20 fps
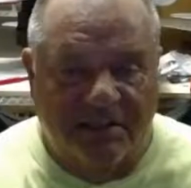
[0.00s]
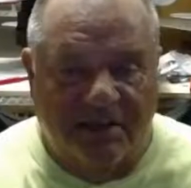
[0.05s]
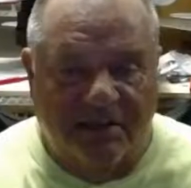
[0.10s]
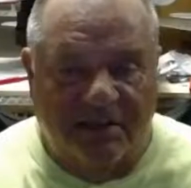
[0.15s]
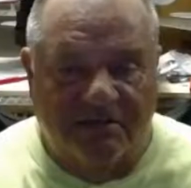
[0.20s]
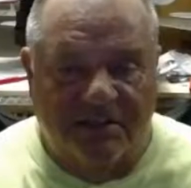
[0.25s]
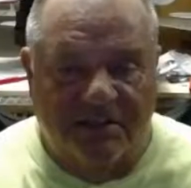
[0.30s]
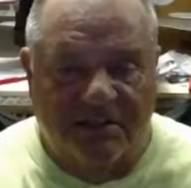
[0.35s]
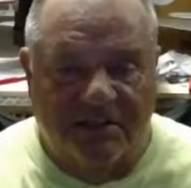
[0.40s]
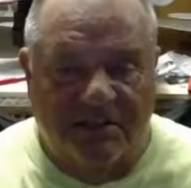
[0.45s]
off
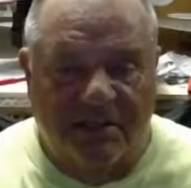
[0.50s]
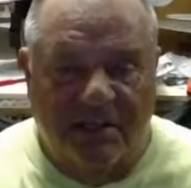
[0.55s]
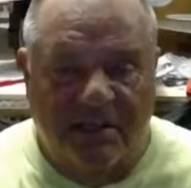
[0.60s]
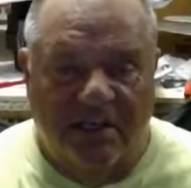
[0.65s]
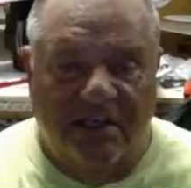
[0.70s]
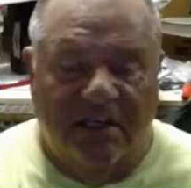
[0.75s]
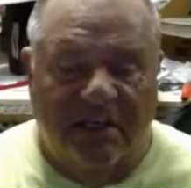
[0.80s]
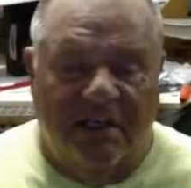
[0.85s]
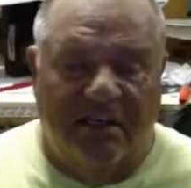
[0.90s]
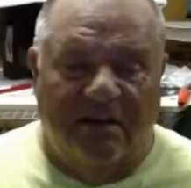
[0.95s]
this.
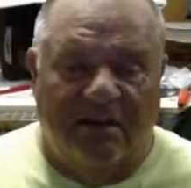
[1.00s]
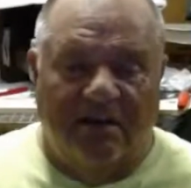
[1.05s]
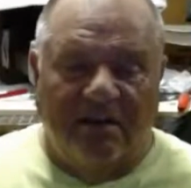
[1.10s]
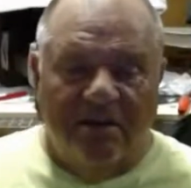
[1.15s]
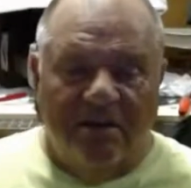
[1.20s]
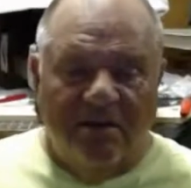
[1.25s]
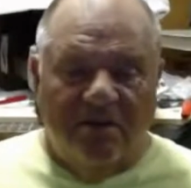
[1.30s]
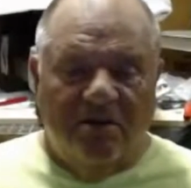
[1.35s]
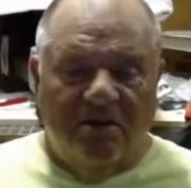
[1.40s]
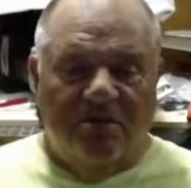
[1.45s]
Yeah,
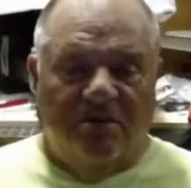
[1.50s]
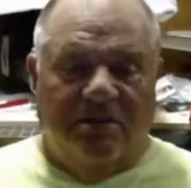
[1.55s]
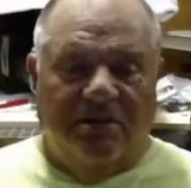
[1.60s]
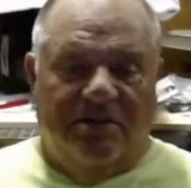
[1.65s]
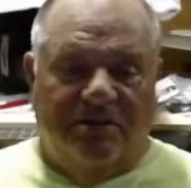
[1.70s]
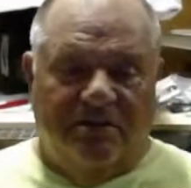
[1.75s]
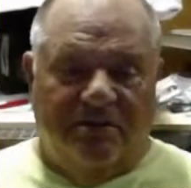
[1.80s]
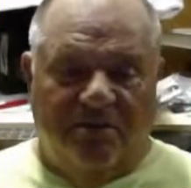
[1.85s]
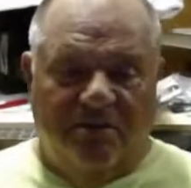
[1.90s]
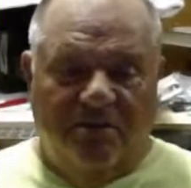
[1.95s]
when
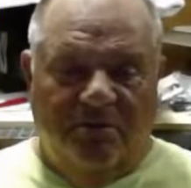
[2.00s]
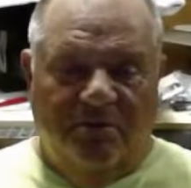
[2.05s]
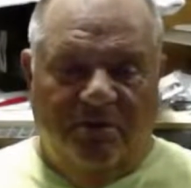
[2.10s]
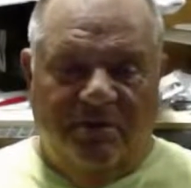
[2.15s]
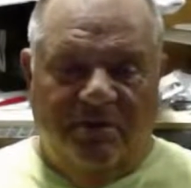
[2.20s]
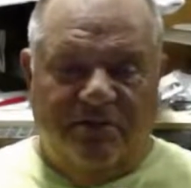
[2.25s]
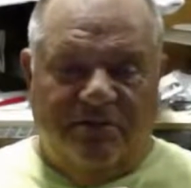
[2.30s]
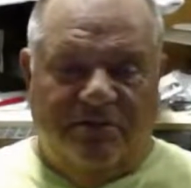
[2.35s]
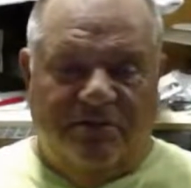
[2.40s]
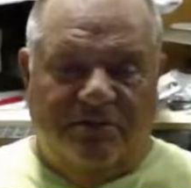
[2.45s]

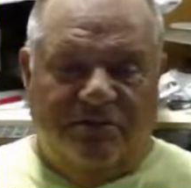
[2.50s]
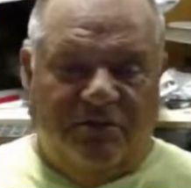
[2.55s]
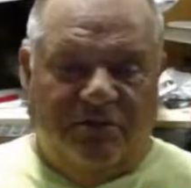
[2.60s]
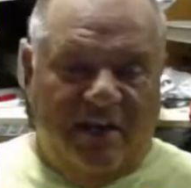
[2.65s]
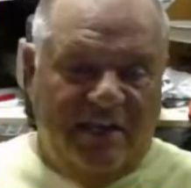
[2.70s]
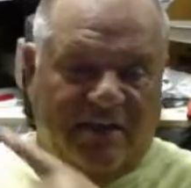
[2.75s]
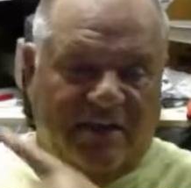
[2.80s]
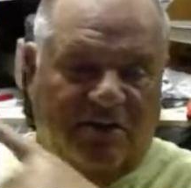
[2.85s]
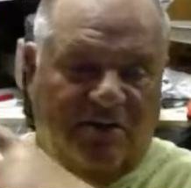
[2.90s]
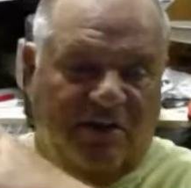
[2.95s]

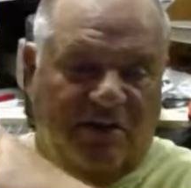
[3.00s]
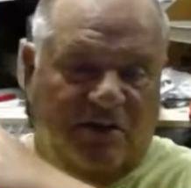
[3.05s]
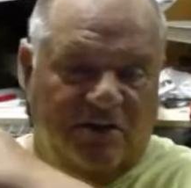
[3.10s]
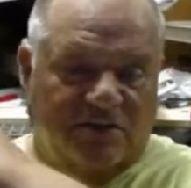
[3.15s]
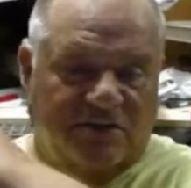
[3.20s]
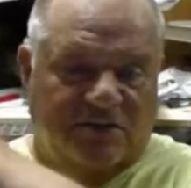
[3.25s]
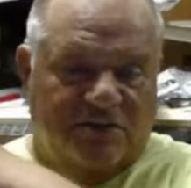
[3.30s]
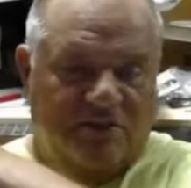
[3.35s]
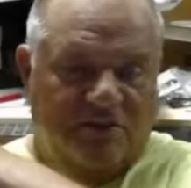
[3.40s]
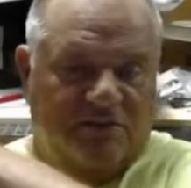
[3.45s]
Draco
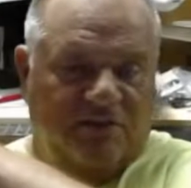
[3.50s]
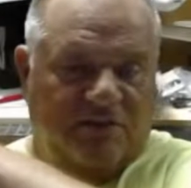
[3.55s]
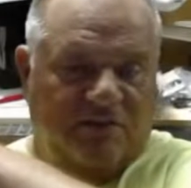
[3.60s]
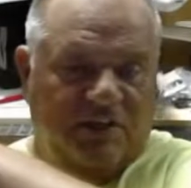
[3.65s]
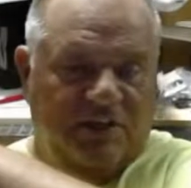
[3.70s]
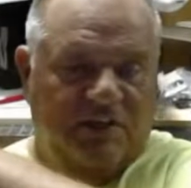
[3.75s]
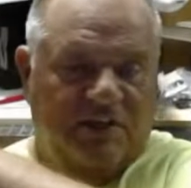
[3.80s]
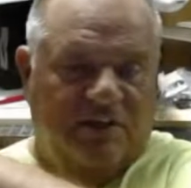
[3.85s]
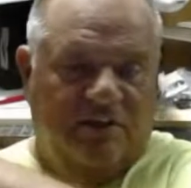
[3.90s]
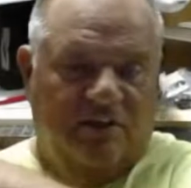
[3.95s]
goes to the
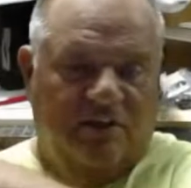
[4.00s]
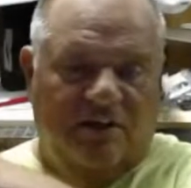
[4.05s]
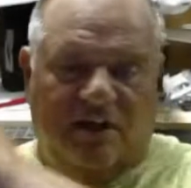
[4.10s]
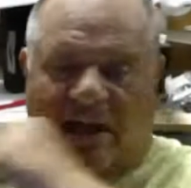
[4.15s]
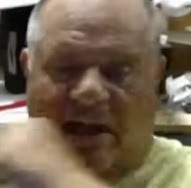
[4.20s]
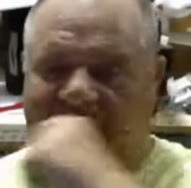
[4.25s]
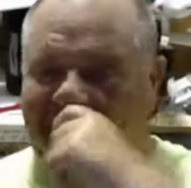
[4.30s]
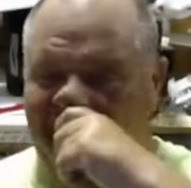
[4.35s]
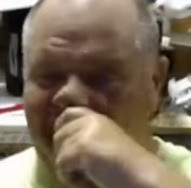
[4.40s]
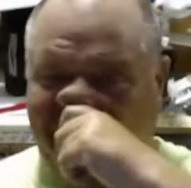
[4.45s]
field,
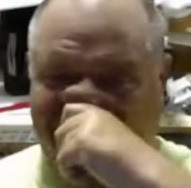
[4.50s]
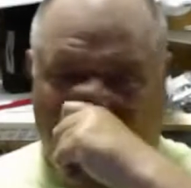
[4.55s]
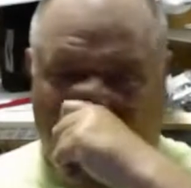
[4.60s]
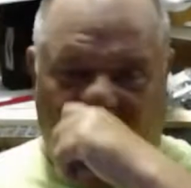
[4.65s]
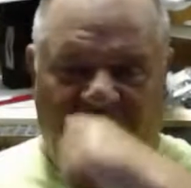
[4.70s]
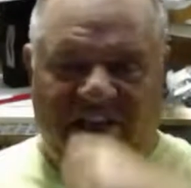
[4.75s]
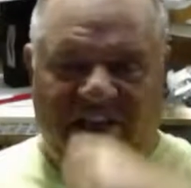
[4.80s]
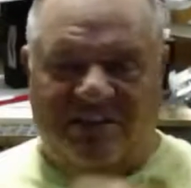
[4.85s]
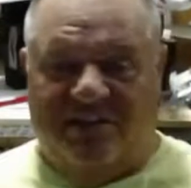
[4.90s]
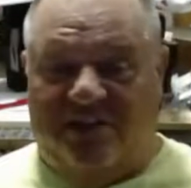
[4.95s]
I can put the
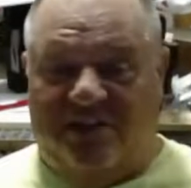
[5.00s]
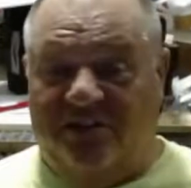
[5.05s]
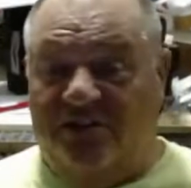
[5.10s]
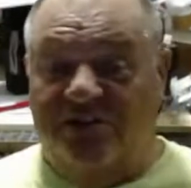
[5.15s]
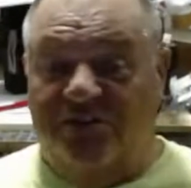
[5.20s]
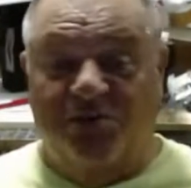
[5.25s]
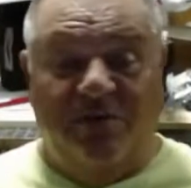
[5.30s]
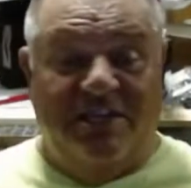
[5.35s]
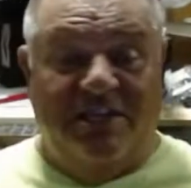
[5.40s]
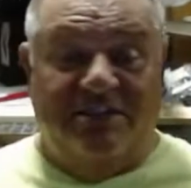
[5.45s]
wings on. Those
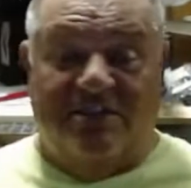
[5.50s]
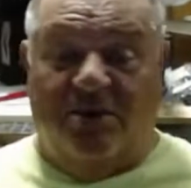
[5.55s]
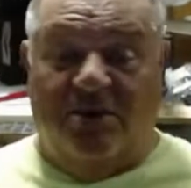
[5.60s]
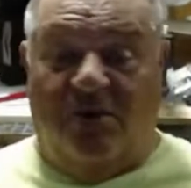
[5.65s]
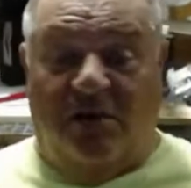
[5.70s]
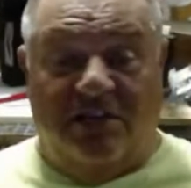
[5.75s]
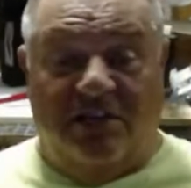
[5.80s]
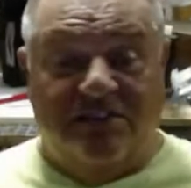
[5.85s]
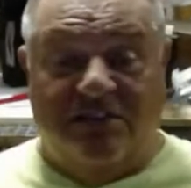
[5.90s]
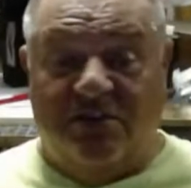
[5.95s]
wings go
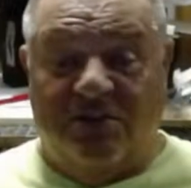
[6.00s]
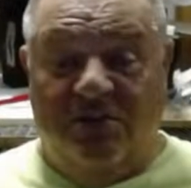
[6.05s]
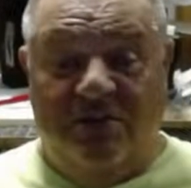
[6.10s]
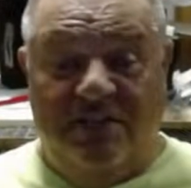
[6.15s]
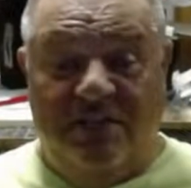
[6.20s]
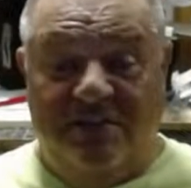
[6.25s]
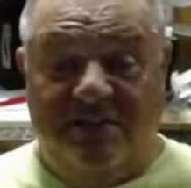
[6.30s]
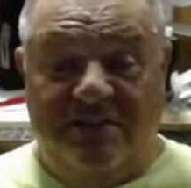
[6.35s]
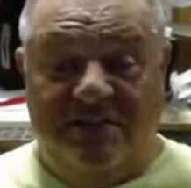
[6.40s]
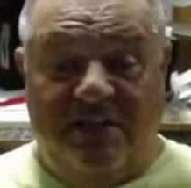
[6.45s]
on so
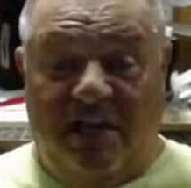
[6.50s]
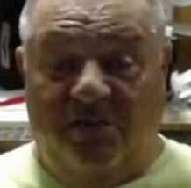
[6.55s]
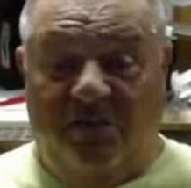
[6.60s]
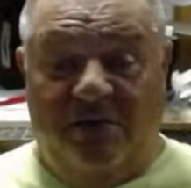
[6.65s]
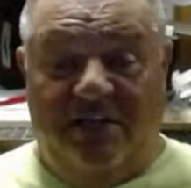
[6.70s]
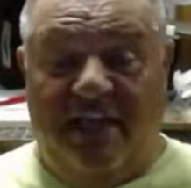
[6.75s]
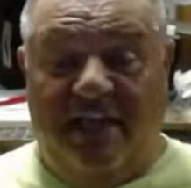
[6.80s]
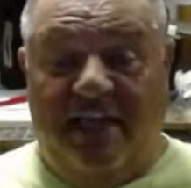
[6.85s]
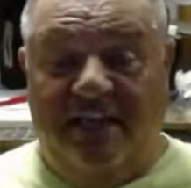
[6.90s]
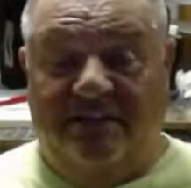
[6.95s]
easy. I
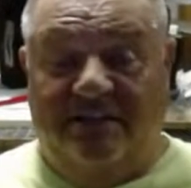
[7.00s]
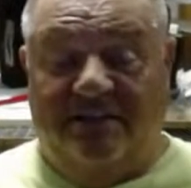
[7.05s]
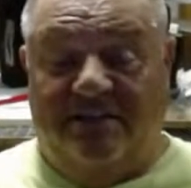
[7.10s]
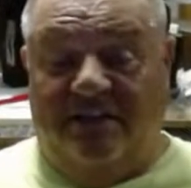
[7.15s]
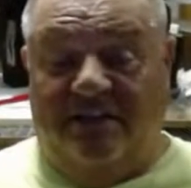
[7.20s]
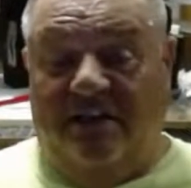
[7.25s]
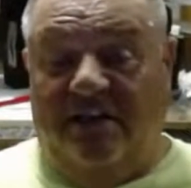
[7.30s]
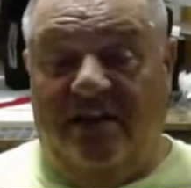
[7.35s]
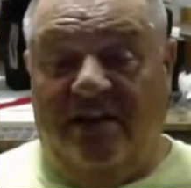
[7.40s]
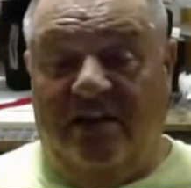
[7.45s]
would hate to
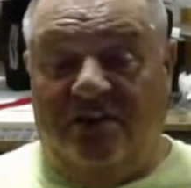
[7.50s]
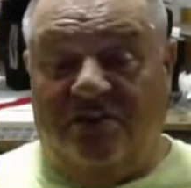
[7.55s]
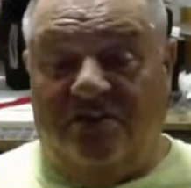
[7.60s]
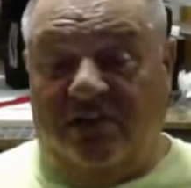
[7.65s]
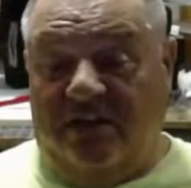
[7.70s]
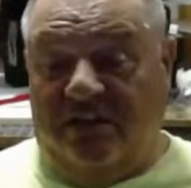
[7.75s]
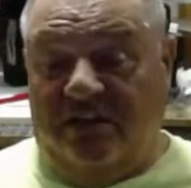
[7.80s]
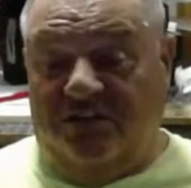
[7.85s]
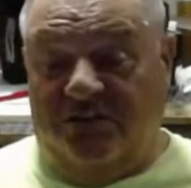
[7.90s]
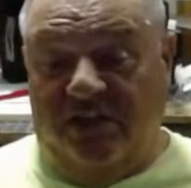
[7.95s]
try
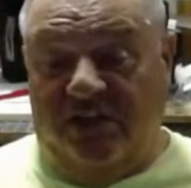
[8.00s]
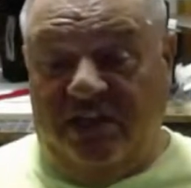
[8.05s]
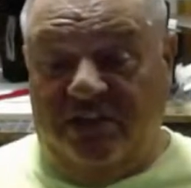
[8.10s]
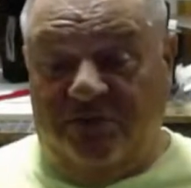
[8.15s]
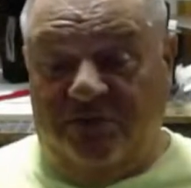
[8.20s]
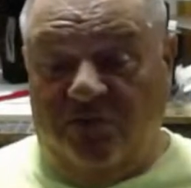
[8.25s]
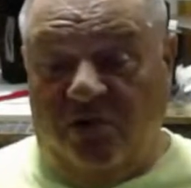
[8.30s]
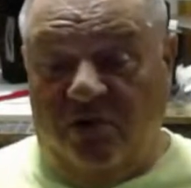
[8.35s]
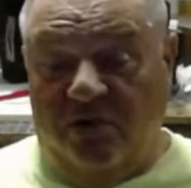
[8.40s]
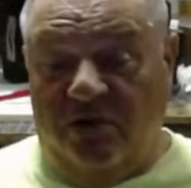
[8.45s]
to
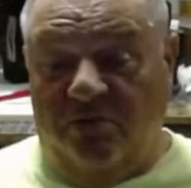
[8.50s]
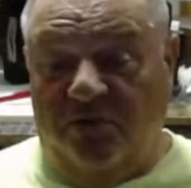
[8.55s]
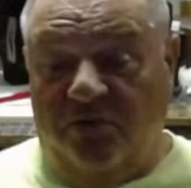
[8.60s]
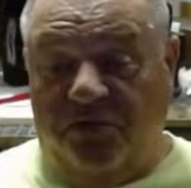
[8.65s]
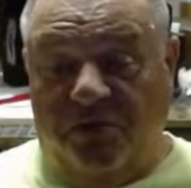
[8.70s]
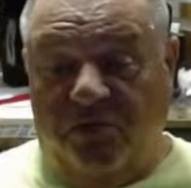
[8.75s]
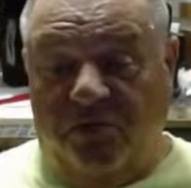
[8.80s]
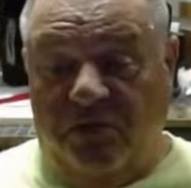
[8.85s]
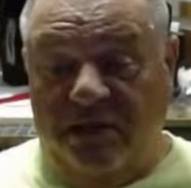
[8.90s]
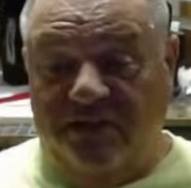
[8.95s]
transport it with the
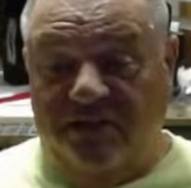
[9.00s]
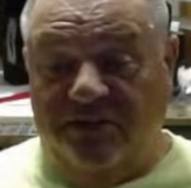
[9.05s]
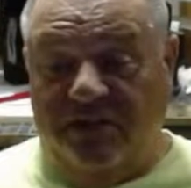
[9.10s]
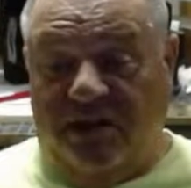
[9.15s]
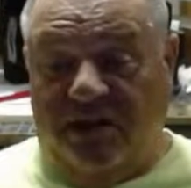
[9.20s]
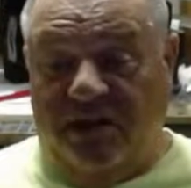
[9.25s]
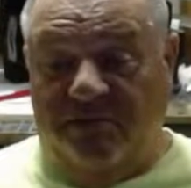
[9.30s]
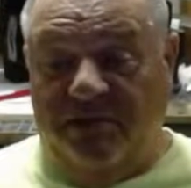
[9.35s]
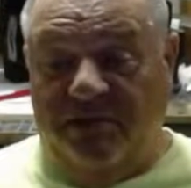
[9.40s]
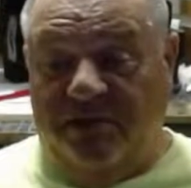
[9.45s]
wings
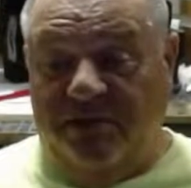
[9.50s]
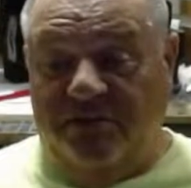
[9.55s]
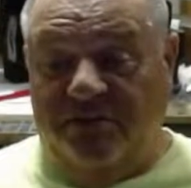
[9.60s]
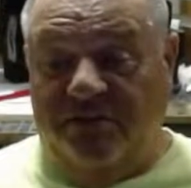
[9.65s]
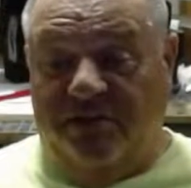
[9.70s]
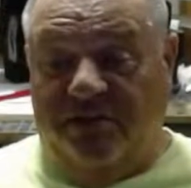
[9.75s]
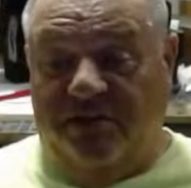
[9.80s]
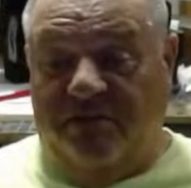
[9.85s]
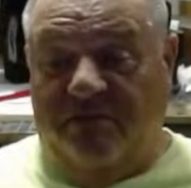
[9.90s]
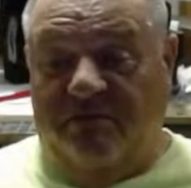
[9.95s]
on because you're
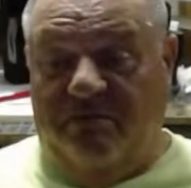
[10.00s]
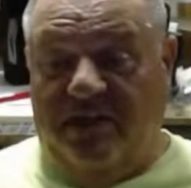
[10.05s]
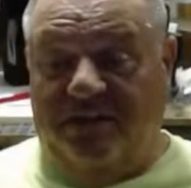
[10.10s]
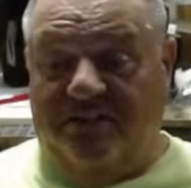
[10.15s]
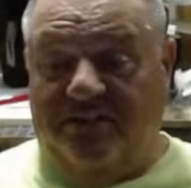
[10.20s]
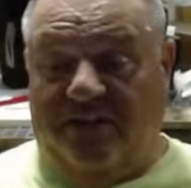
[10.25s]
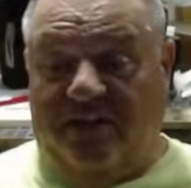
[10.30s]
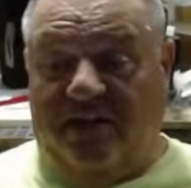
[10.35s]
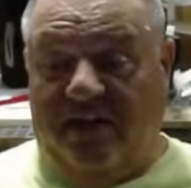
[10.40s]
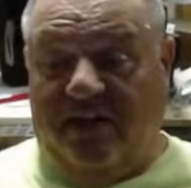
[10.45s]
going to mess
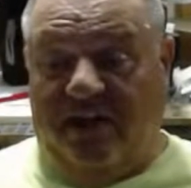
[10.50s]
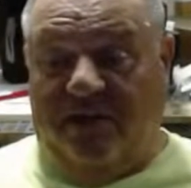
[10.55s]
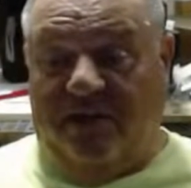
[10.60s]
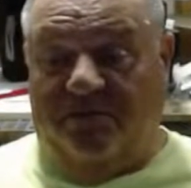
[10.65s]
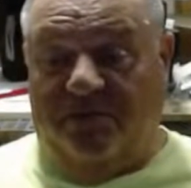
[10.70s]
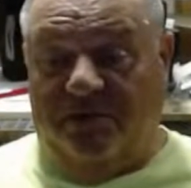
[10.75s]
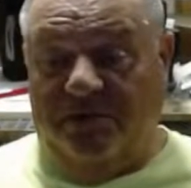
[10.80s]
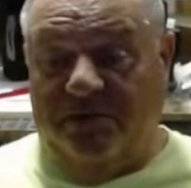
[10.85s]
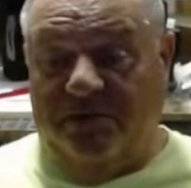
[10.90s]
it up.